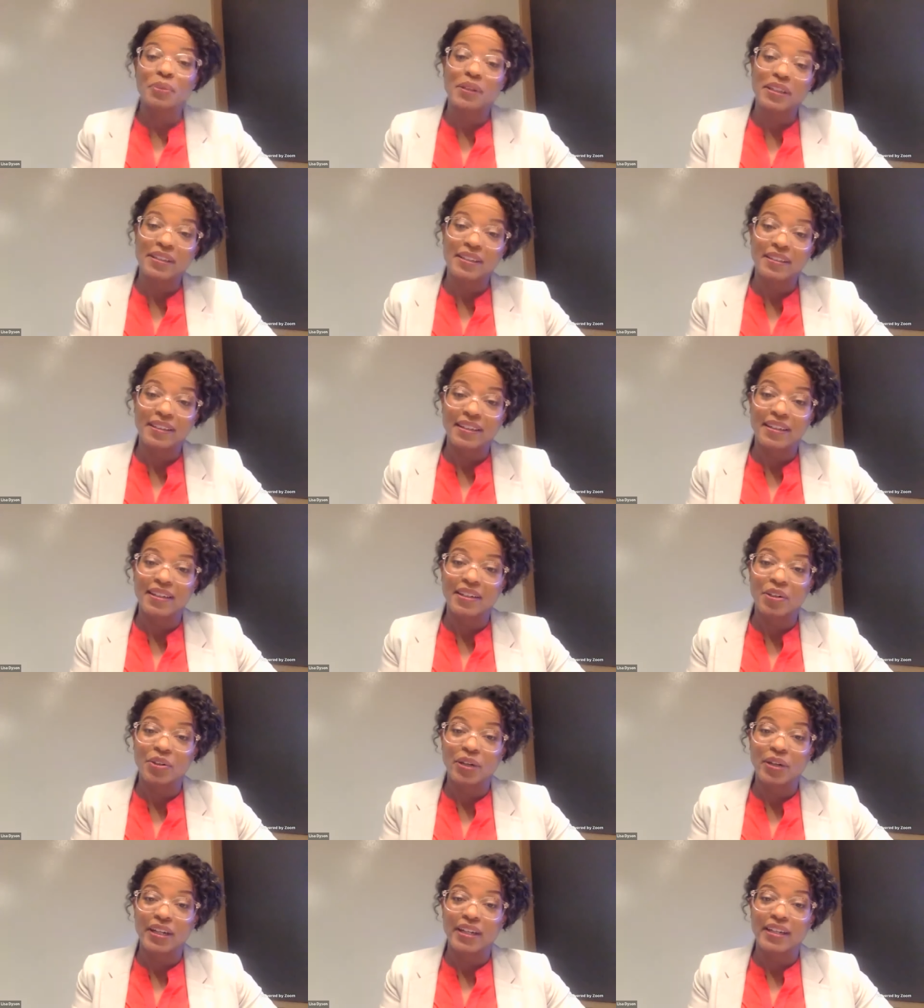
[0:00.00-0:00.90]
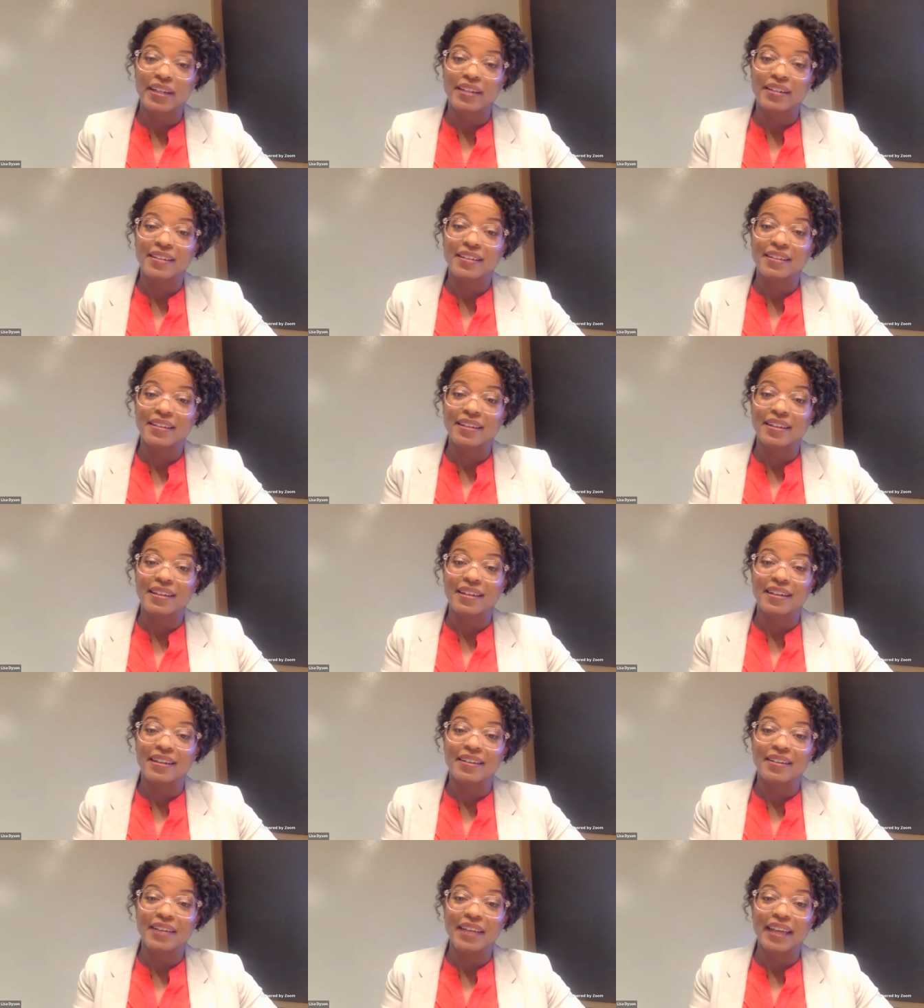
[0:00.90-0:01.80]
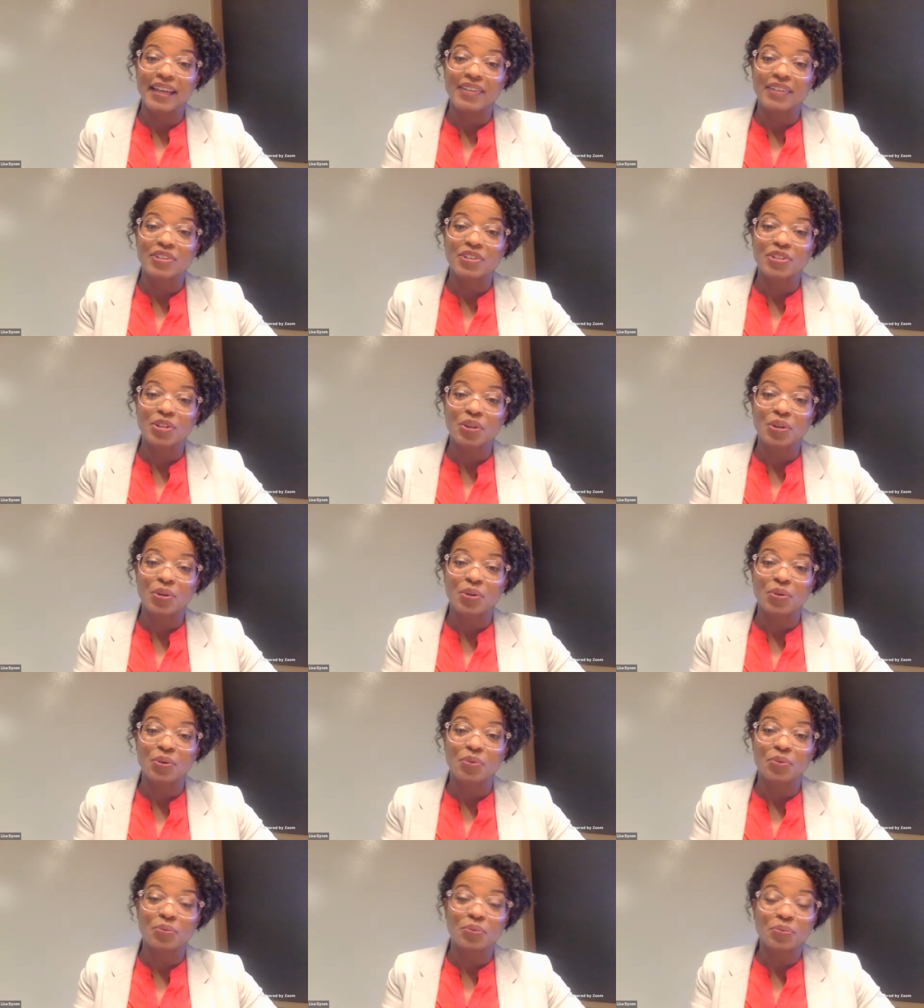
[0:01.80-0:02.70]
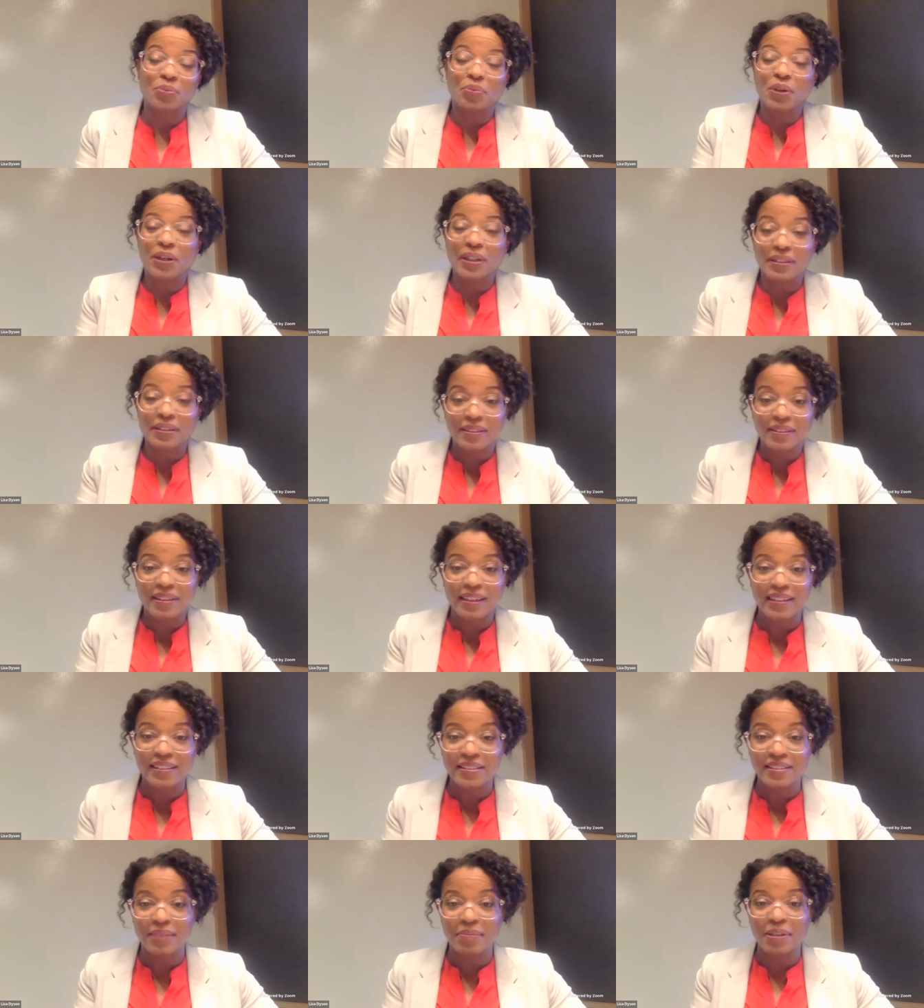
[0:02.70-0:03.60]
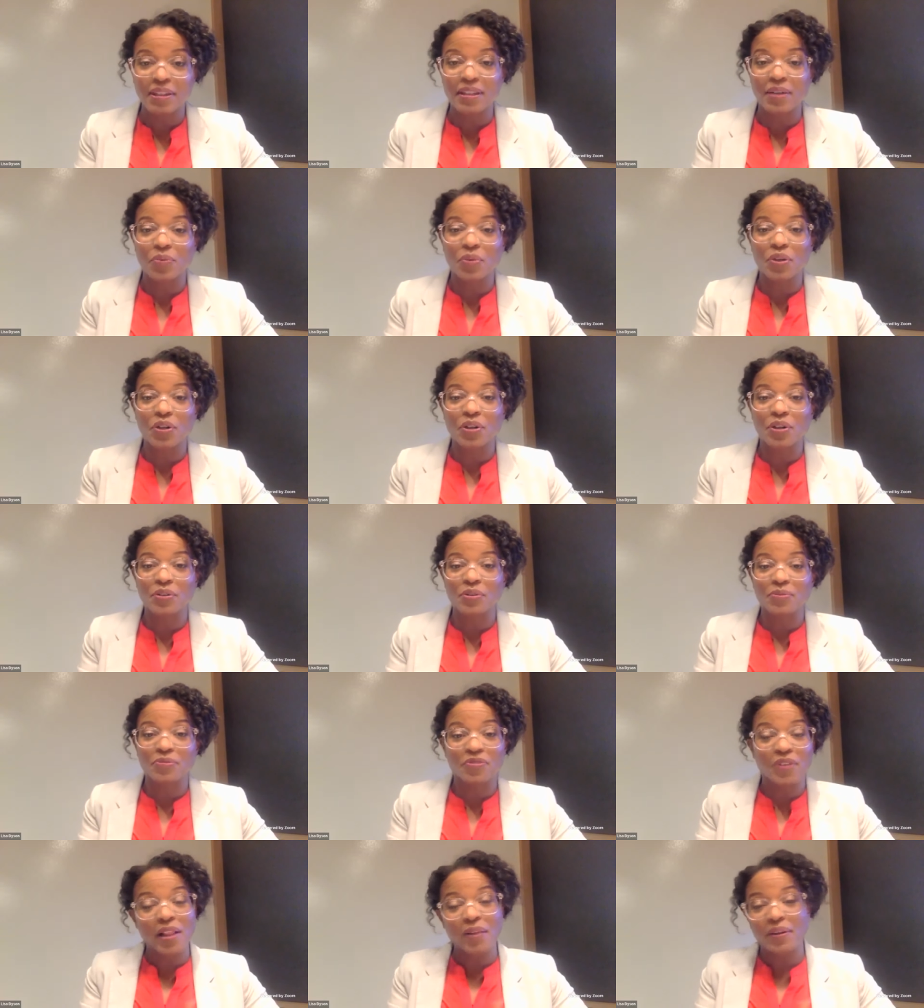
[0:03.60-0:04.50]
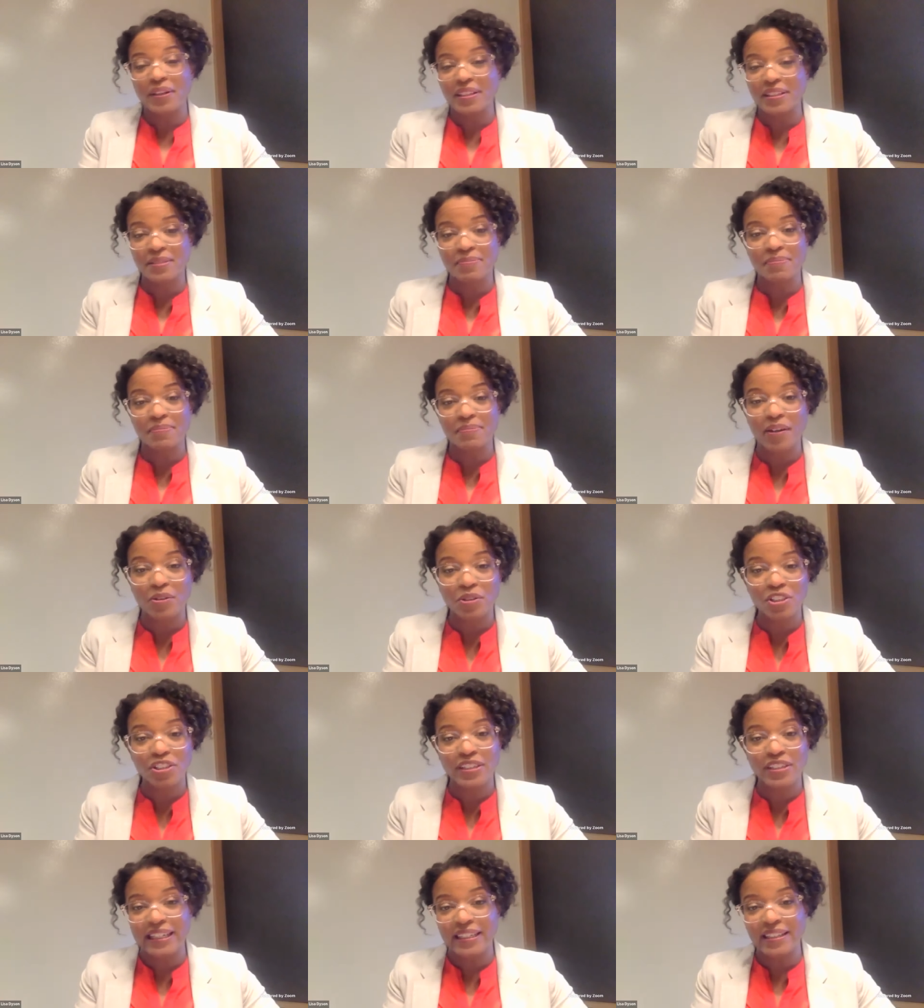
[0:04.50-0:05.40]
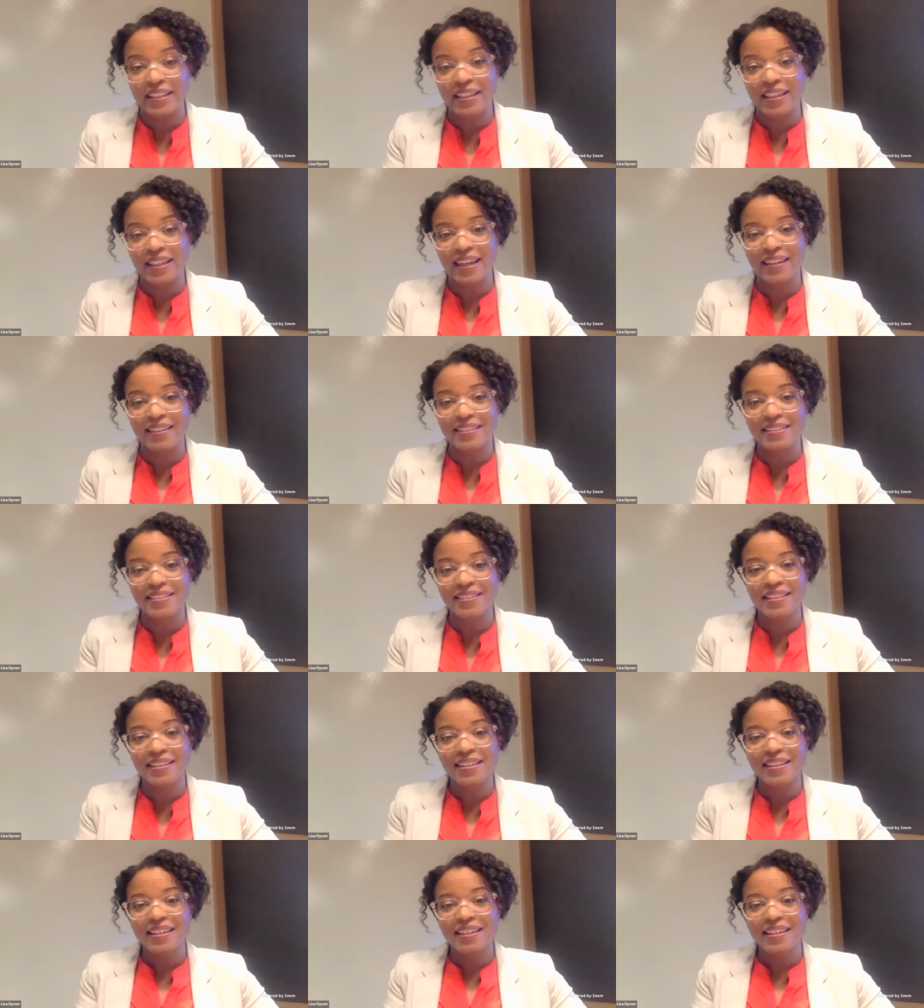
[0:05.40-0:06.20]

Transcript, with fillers: be integrated. Uh, and so what is something that we're following this macro trend that